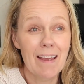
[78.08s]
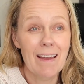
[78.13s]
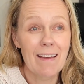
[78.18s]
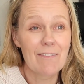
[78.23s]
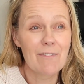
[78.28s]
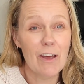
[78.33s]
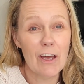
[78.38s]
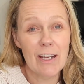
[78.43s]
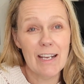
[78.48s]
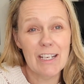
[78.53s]

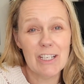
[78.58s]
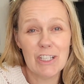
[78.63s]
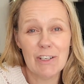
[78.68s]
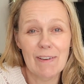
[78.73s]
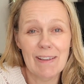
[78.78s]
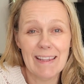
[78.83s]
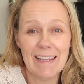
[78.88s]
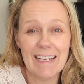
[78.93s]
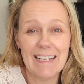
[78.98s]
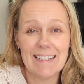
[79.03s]
furniture
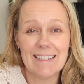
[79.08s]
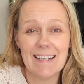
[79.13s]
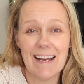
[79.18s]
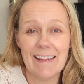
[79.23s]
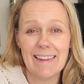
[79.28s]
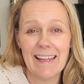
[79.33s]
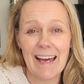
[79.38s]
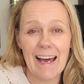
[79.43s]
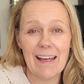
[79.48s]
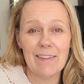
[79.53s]
and things
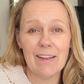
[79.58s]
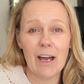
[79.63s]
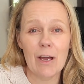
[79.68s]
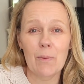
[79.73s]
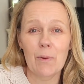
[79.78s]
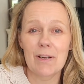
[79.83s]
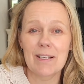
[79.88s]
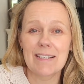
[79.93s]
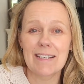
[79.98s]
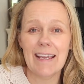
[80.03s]
like that I
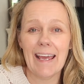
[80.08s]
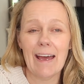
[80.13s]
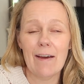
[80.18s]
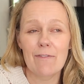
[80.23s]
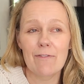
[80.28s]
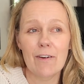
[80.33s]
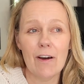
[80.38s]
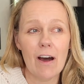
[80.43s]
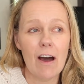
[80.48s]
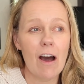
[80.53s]
want to
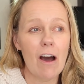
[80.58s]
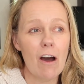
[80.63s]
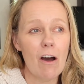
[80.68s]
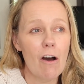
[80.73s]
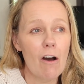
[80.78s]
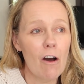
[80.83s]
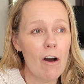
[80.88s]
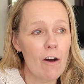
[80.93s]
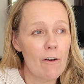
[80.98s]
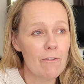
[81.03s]
get for our
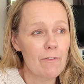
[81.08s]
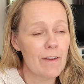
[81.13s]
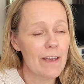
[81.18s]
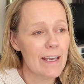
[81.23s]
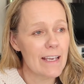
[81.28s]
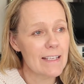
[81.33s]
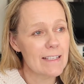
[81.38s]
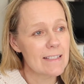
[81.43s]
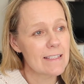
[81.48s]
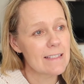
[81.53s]

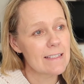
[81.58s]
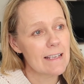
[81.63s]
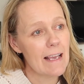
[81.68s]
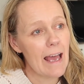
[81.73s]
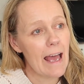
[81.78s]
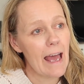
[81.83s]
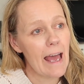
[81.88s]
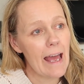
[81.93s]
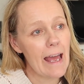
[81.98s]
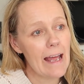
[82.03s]
office
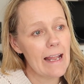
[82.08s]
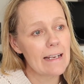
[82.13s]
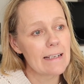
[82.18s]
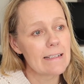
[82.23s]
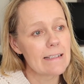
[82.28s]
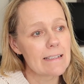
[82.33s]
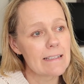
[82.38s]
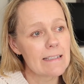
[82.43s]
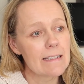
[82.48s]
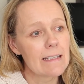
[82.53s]

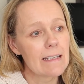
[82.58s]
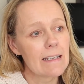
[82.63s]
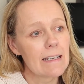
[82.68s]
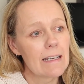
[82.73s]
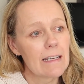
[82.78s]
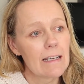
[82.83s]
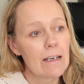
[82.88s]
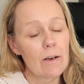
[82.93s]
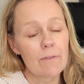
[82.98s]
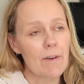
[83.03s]
and
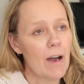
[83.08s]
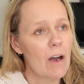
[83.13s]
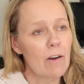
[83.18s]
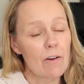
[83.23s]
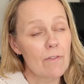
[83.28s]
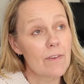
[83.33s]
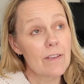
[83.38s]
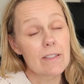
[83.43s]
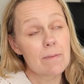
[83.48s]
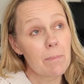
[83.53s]

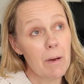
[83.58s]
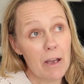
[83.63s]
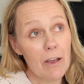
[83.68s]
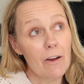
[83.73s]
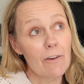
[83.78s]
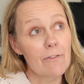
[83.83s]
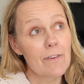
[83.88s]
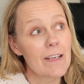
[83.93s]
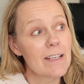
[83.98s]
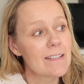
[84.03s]
my
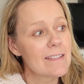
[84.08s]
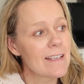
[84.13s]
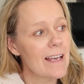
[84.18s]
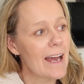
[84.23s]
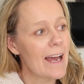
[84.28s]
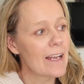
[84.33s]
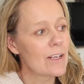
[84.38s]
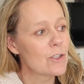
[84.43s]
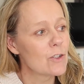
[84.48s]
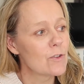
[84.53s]
office,
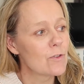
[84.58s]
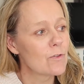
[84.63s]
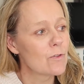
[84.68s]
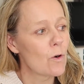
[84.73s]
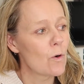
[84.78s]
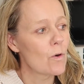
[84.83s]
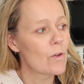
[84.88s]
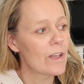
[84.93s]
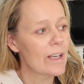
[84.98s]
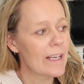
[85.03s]
and
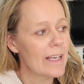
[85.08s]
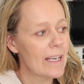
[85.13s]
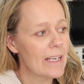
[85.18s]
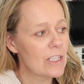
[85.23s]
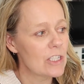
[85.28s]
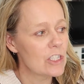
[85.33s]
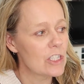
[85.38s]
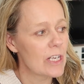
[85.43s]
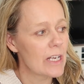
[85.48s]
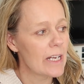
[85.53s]
for the
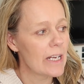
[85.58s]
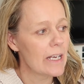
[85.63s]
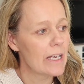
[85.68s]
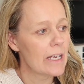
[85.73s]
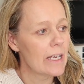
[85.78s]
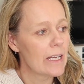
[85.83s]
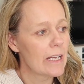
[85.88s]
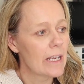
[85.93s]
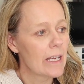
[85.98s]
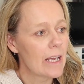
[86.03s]

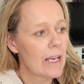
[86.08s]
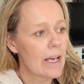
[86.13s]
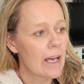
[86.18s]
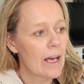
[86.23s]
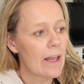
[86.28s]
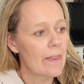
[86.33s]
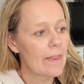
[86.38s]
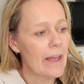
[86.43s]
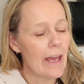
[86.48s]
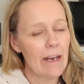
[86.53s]
kitchen,
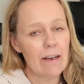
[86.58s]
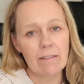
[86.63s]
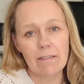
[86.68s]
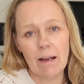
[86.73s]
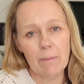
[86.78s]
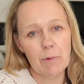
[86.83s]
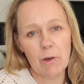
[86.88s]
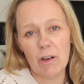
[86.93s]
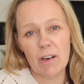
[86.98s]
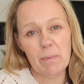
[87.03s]
then
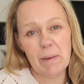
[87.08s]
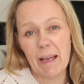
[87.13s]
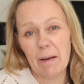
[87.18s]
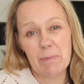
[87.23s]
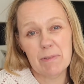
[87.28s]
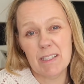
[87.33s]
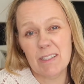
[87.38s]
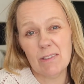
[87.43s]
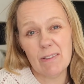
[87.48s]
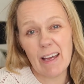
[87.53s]
I'm not going to be
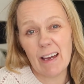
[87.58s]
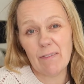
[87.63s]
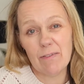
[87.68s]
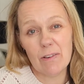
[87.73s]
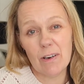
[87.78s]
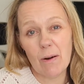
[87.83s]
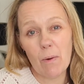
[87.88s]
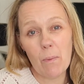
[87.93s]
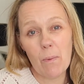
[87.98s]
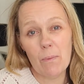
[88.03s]
able to do that
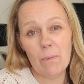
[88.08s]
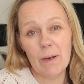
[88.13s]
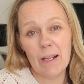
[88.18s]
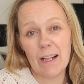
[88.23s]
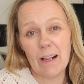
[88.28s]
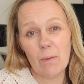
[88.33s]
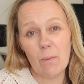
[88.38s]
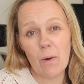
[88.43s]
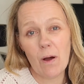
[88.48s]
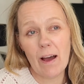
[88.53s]
for a
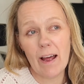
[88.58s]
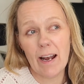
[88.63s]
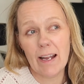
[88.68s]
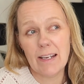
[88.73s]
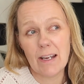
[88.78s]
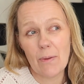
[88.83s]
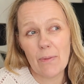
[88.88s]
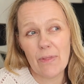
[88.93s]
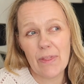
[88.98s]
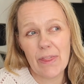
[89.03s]
little while, I
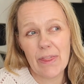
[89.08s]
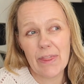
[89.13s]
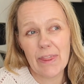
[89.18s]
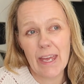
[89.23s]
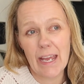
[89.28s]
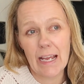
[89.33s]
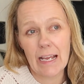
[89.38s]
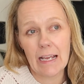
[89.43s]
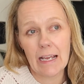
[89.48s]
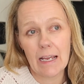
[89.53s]
don't
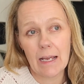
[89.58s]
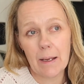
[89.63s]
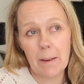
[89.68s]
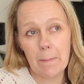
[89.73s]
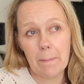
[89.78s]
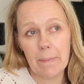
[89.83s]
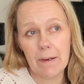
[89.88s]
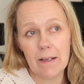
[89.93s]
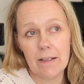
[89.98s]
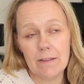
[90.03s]
think,
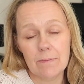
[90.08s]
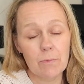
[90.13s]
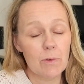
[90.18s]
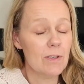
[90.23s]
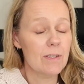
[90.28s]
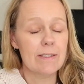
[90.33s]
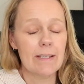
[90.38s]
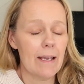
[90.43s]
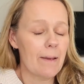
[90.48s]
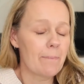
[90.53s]
but
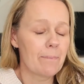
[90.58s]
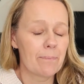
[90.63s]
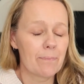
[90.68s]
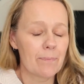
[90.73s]
we'll see.